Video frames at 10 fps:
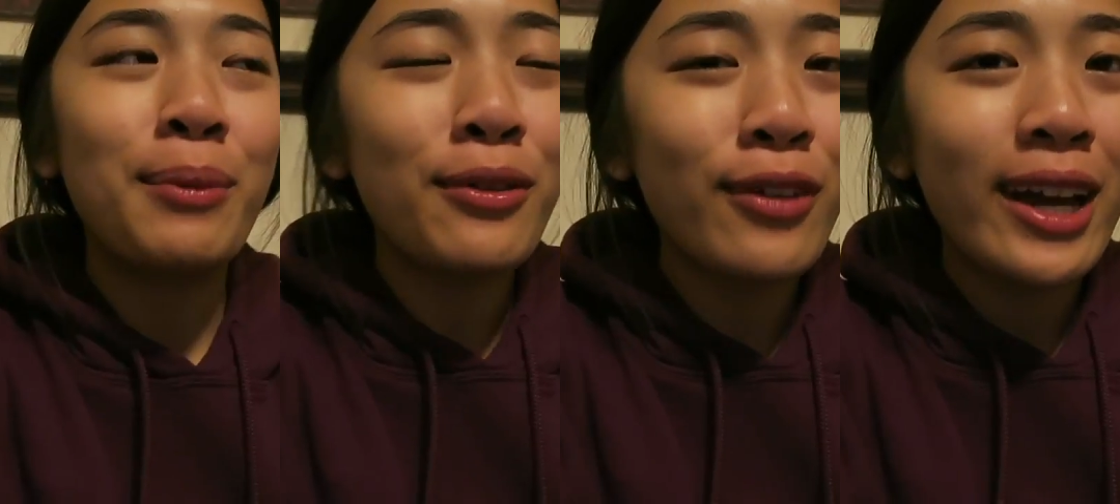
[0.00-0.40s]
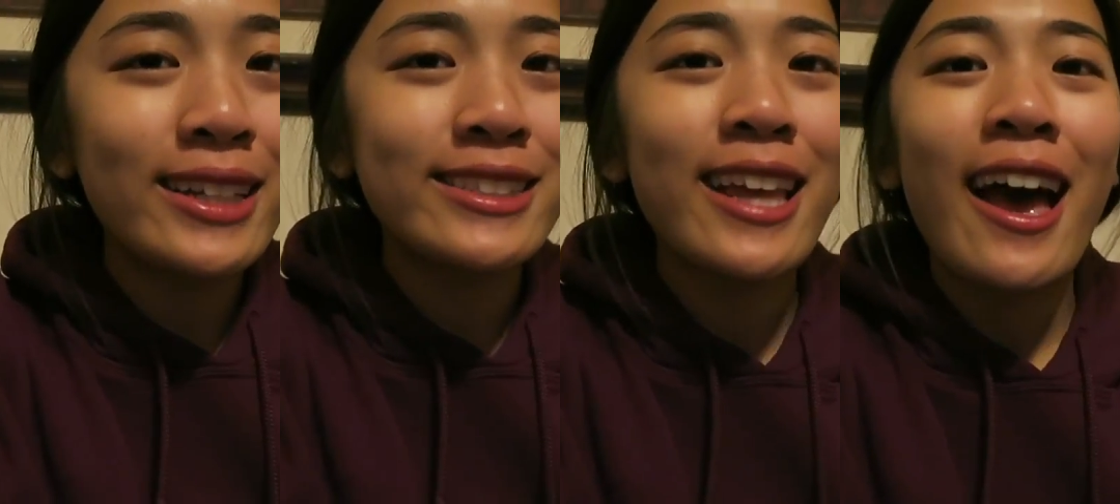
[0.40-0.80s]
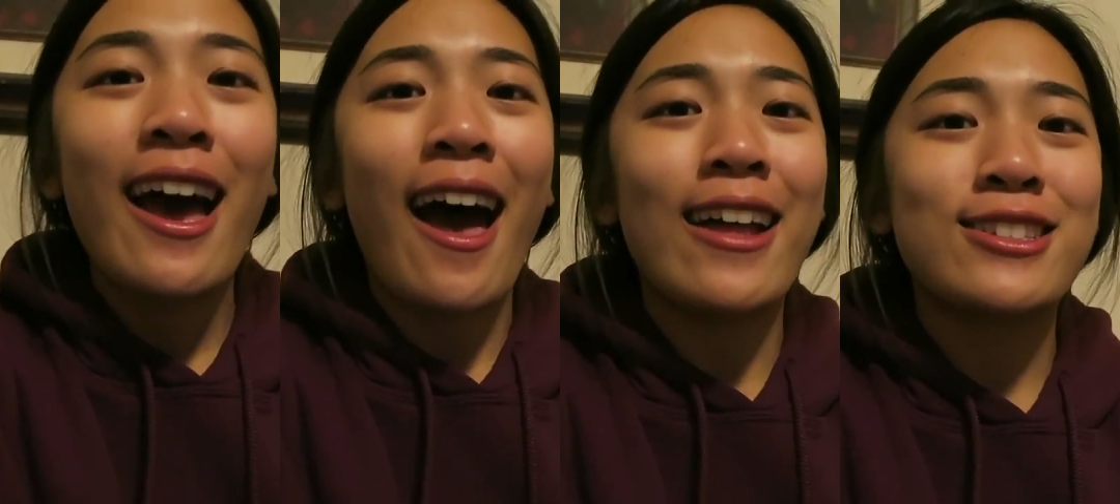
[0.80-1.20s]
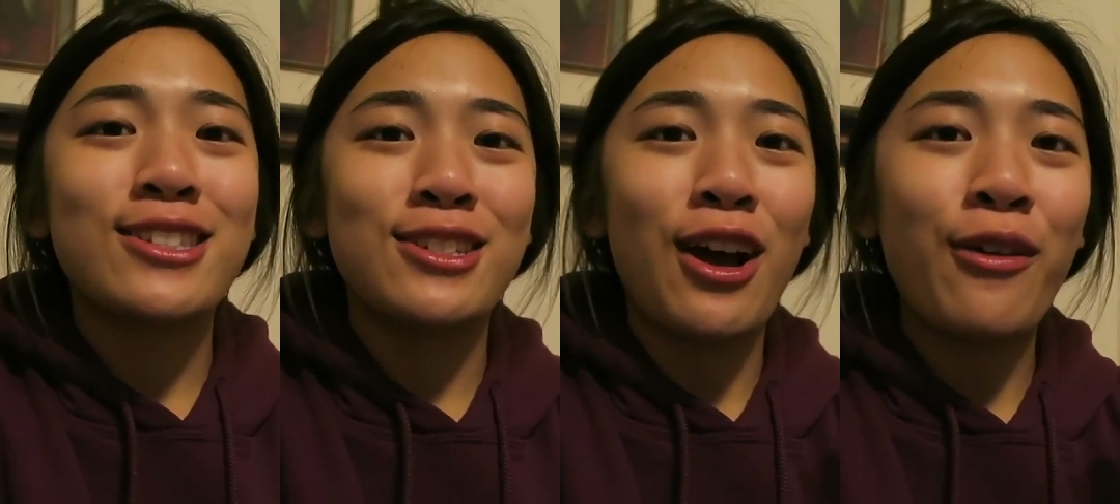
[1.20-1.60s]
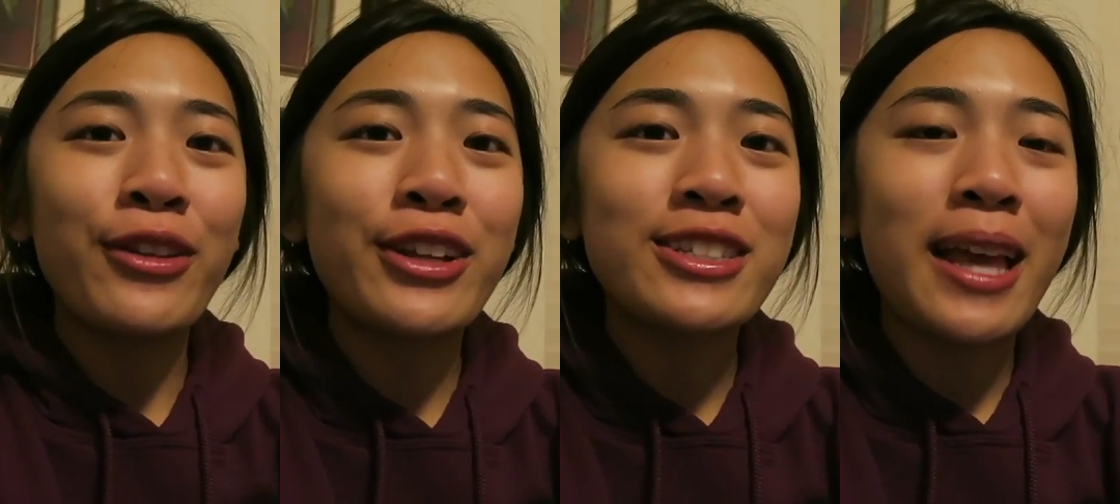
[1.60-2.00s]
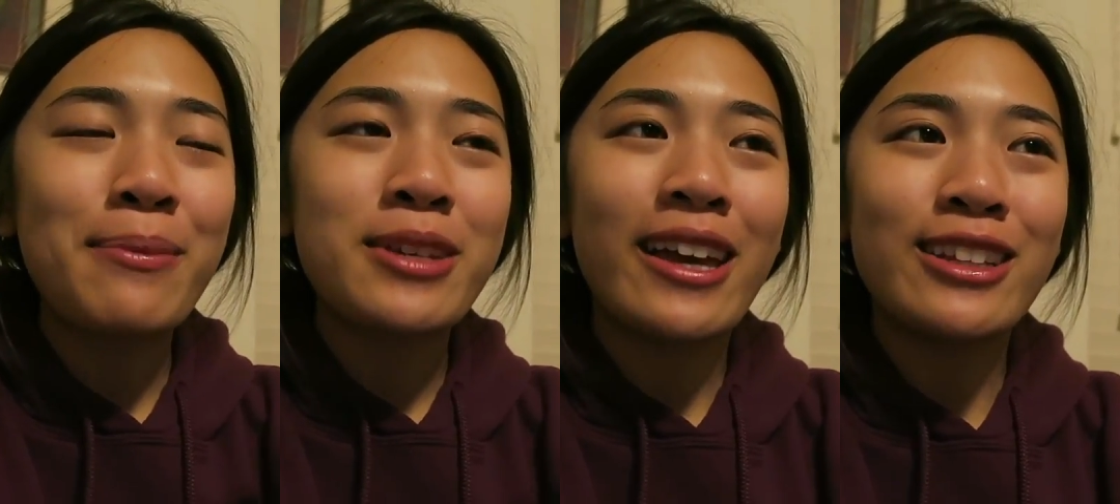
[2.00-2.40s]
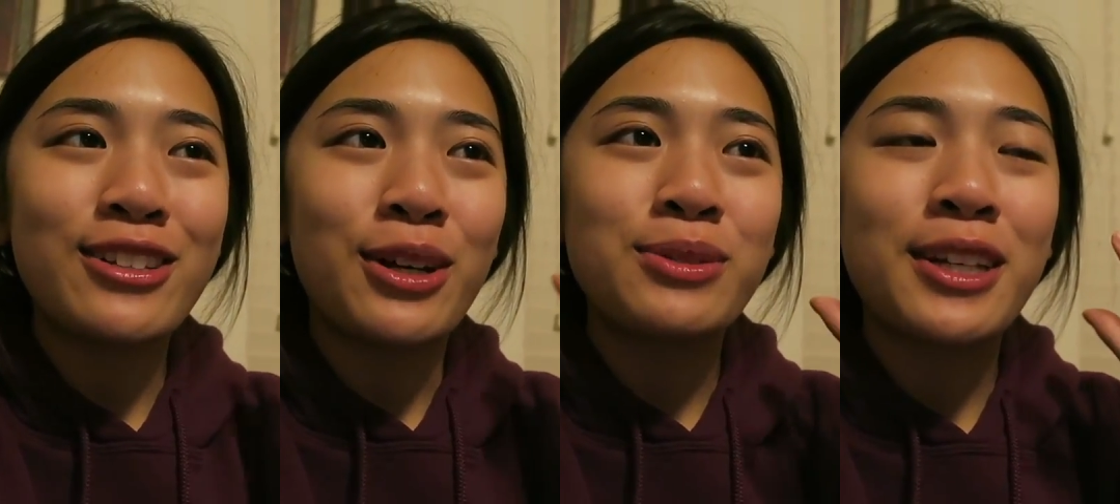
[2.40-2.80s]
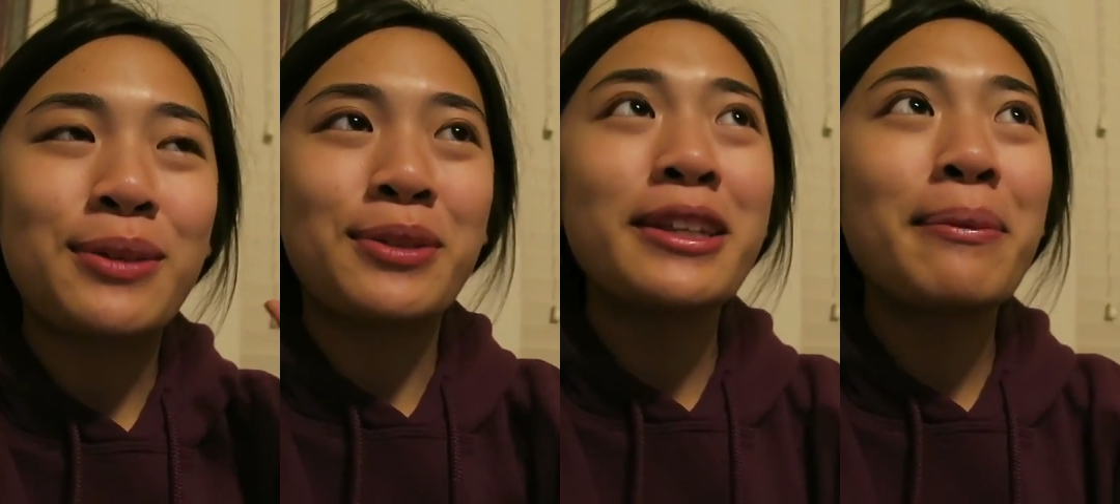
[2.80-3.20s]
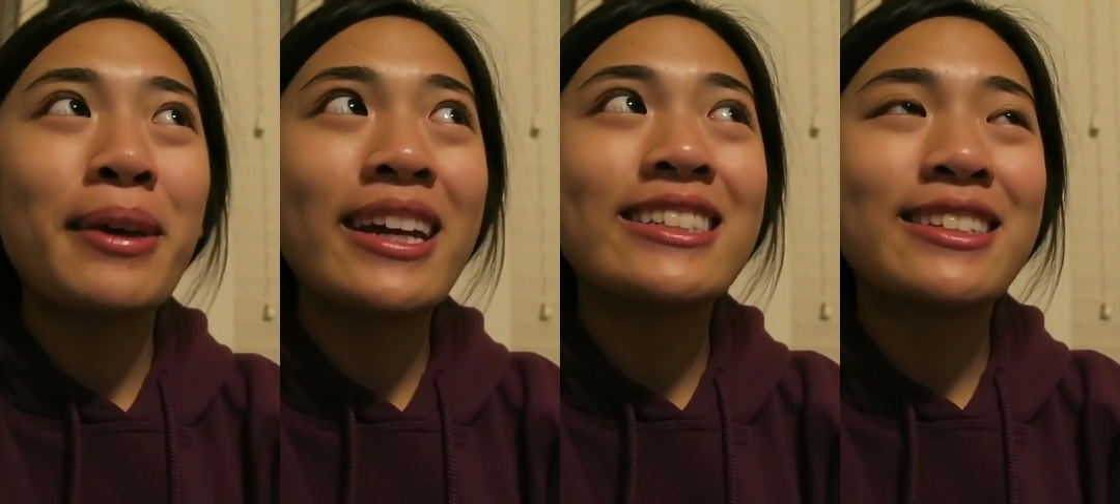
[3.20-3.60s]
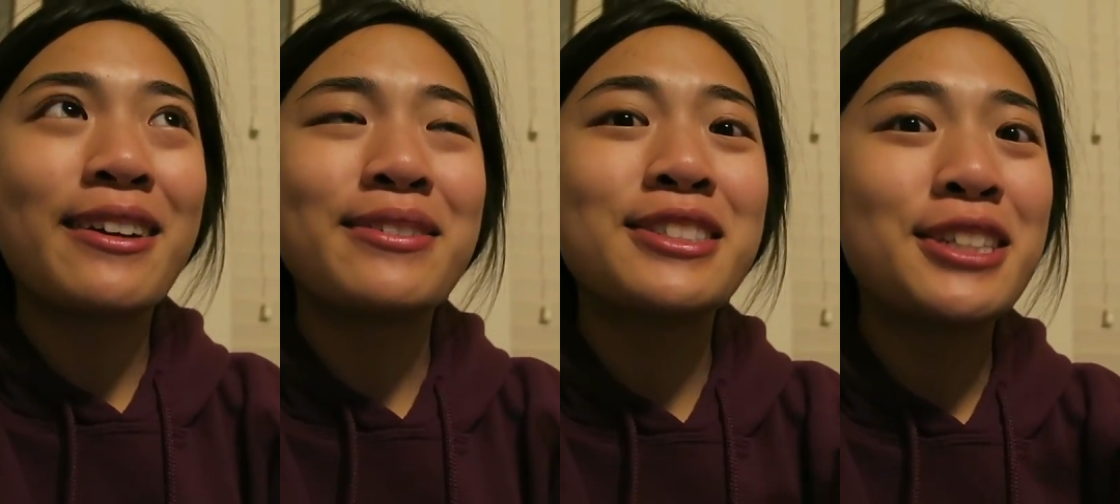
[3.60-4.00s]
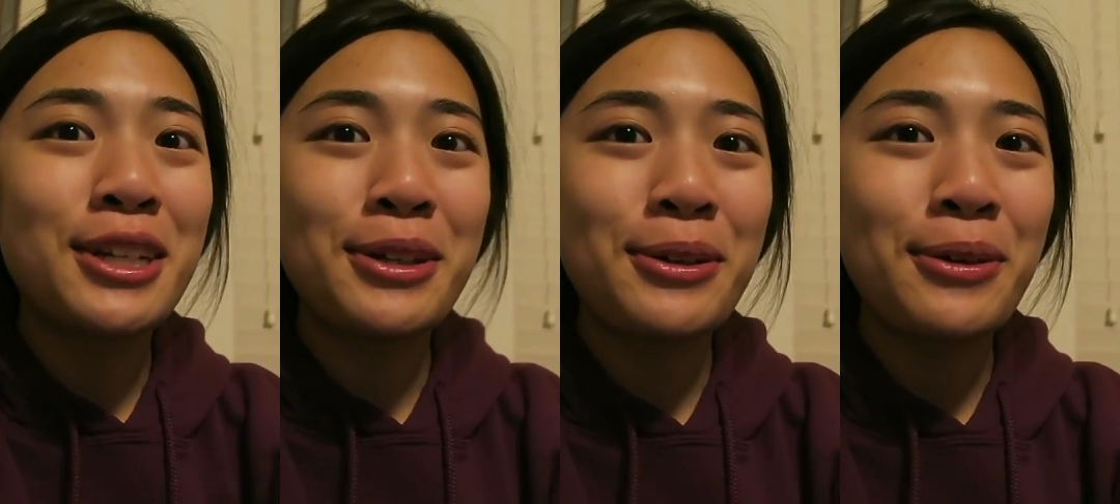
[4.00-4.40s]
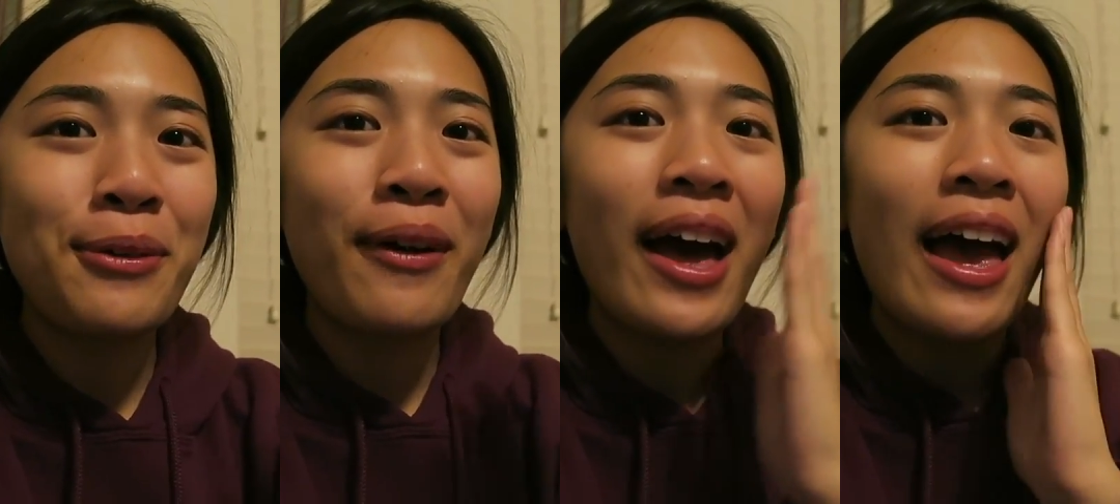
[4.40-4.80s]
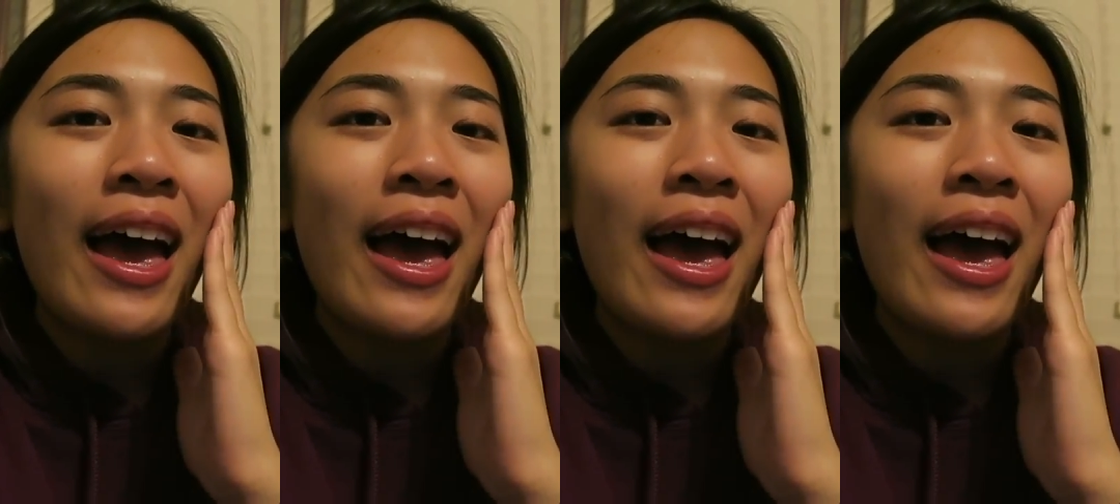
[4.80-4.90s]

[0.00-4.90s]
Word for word: all my friends had snow on their snapchat and the snow was like really big snow too